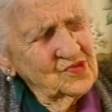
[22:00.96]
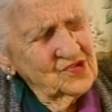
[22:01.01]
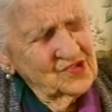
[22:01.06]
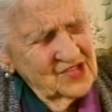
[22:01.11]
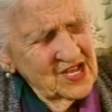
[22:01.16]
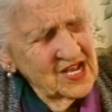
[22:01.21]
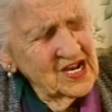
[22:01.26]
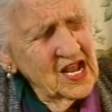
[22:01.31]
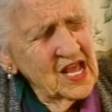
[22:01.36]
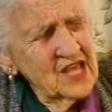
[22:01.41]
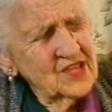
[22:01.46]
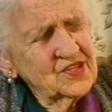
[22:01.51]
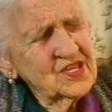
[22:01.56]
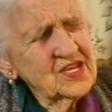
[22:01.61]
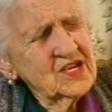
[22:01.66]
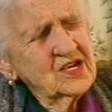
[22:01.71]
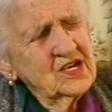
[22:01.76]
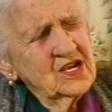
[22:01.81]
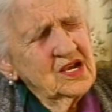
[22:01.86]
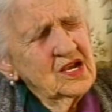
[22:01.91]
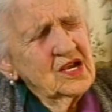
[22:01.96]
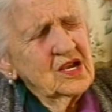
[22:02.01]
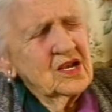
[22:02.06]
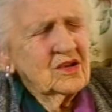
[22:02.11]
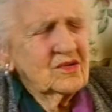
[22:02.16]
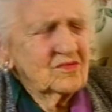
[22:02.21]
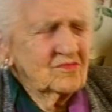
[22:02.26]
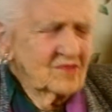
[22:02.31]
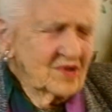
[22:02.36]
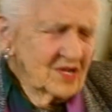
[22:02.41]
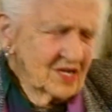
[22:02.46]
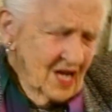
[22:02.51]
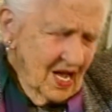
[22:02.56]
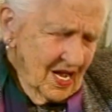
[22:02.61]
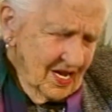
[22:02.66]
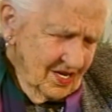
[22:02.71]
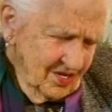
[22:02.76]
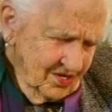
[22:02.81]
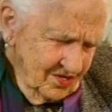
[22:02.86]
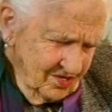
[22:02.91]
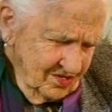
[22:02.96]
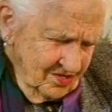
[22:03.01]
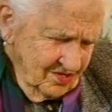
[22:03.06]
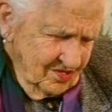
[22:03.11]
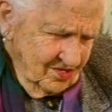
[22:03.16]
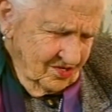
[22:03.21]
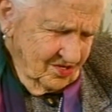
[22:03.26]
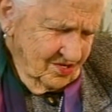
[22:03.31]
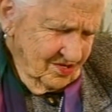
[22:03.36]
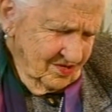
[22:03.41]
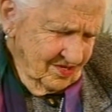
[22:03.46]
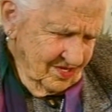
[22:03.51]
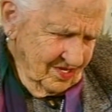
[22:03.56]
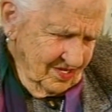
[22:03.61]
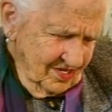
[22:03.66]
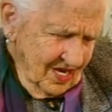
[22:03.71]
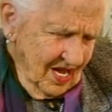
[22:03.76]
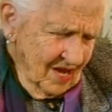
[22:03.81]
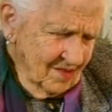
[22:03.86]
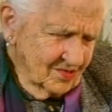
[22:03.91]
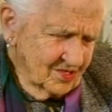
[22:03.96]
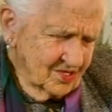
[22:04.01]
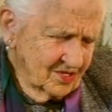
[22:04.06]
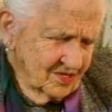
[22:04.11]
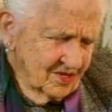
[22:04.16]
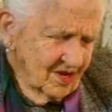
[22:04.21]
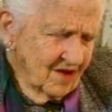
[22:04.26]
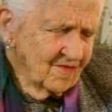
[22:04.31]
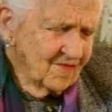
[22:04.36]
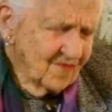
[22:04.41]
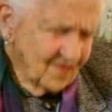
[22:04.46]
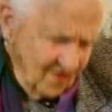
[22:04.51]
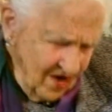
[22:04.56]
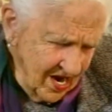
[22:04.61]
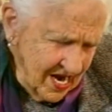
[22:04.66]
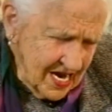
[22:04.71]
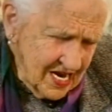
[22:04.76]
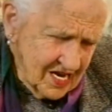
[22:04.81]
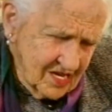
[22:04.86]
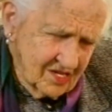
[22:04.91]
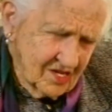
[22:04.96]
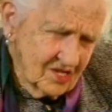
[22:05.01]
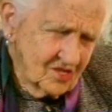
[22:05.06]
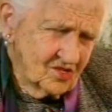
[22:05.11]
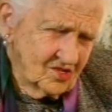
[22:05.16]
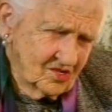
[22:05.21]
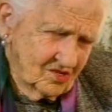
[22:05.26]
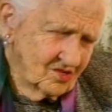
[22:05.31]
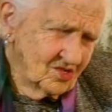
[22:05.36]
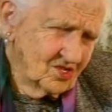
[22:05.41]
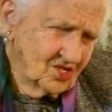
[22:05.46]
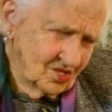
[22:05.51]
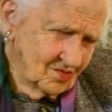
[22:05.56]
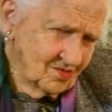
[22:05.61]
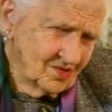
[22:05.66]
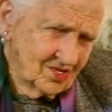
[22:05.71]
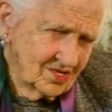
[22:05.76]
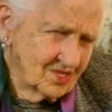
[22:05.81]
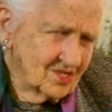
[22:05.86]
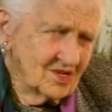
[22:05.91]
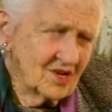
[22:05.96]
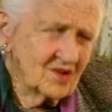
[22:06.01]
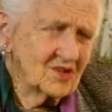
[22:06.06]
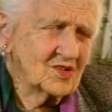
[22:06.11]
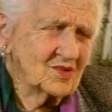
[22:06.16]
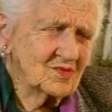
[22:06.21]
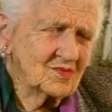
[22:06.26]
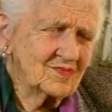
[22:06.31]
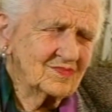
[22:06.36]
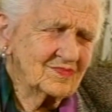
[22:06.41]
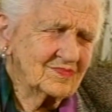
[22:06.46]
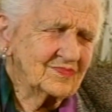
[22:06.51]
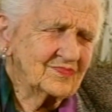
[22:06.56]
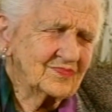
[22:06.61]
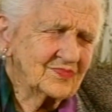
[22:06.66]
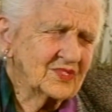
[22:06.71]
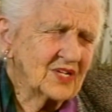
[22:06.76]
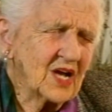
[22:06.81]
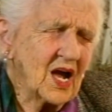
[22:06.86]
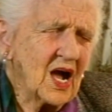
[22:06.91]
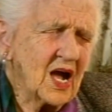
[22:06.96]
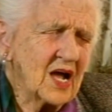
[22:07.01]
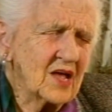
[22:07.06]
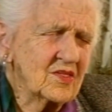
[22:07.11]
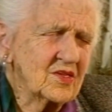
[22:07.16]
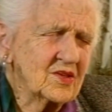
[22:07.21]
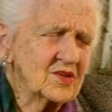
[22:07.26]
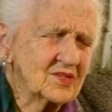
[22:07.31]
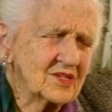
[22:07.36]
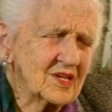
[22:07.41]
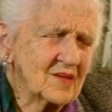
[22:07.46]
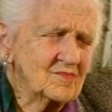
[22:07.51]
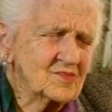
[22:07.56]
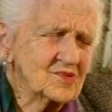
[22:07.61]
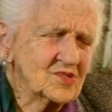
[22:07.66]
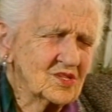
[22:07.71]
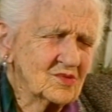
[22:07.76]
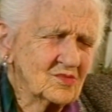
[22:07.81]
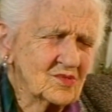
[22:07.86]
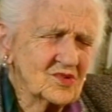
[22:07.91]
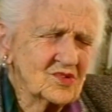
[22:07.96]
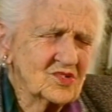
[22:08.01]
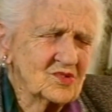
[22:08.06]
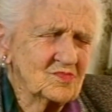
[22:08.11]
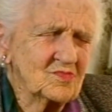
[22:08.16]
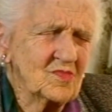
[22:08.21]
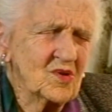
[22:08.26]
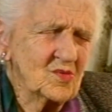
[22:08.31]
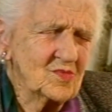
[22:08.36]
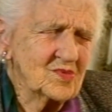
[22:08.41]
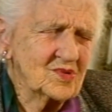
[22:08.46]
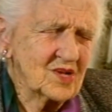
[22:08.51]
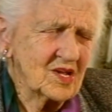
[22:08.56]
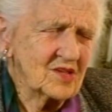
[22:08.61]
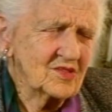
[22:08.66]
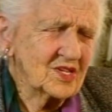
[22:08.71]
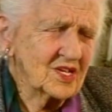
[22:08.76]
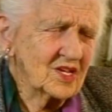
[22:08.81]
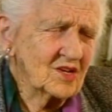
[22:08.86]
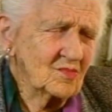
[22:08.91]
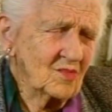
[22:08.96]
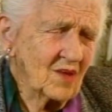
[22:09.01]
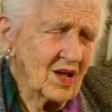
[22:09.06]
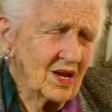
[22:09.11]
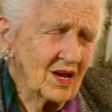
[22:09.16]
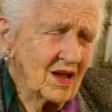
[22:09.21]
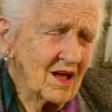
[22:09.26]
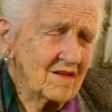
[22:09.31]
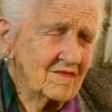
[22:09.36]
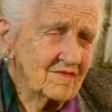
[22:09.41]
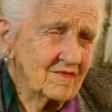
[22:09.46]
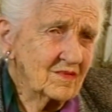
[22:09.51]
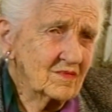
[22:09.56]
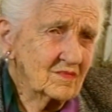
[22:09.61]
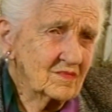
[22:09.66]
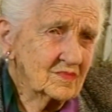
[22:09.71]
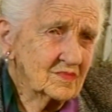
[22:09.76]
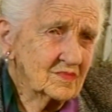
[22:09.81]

it was then, I think, when I heard that I was afraid that she was going to die, that was the worst moment, I think, in my life.